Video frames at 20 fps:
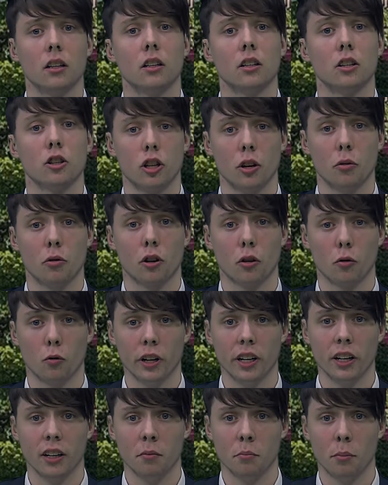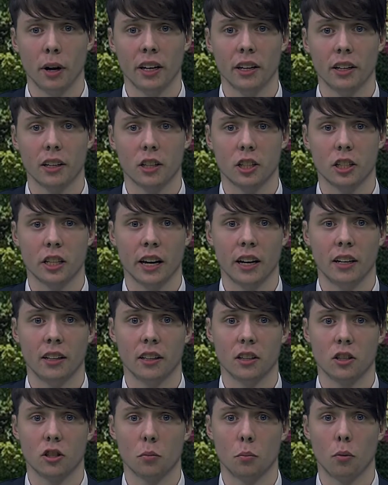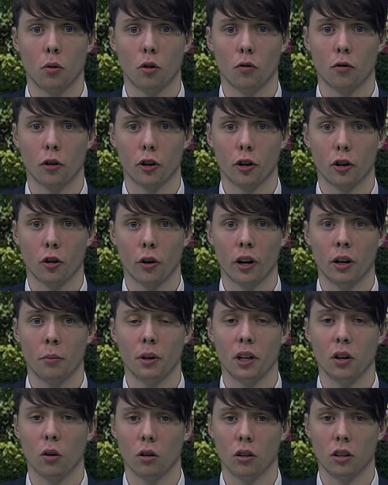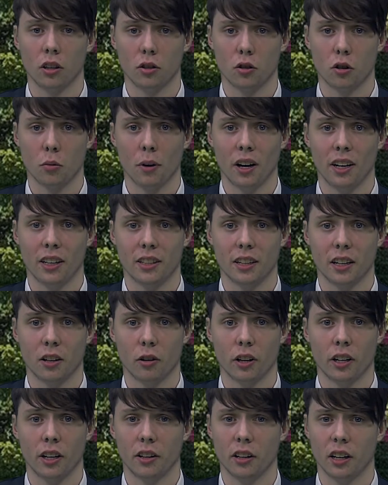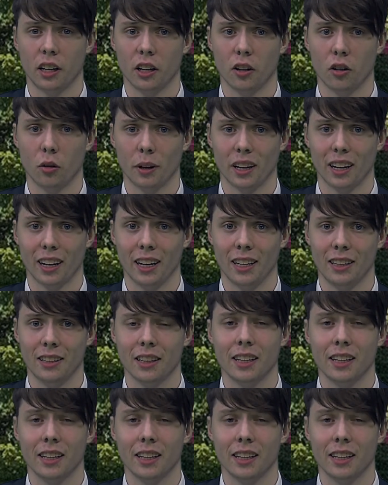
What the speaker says: South Korea might extend its support for Ukraine beyond its humanitarian and economic aid